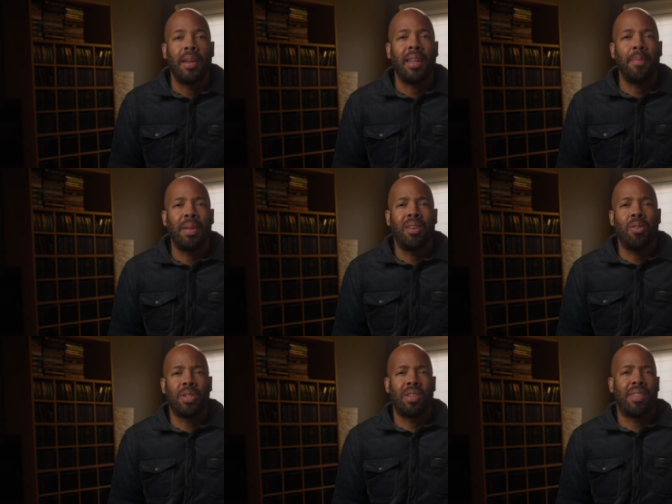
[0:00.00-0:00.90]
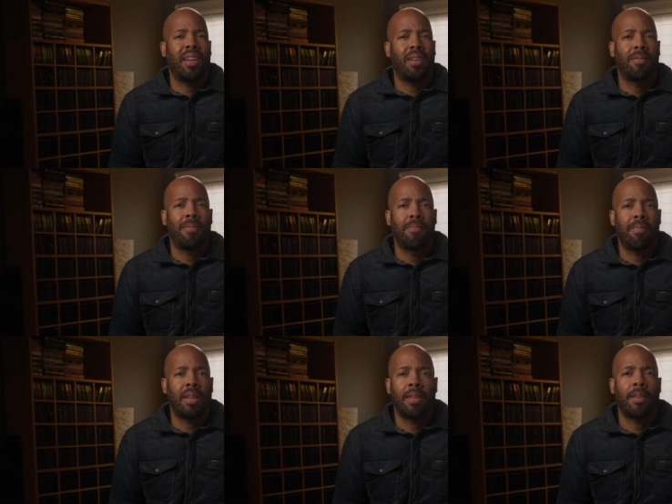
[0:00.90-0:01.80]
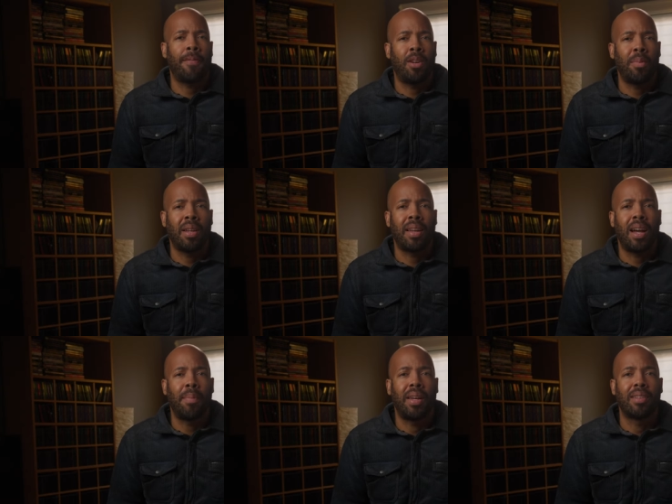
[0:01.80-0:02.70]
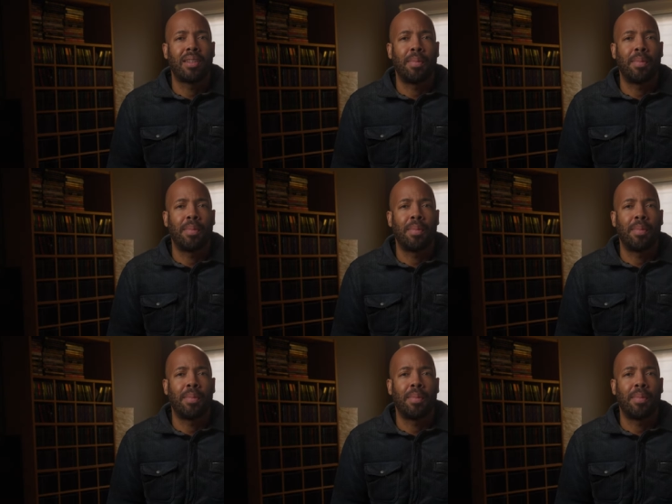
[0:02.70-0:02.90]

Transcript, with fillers: and let me know what you think of the film in the comments.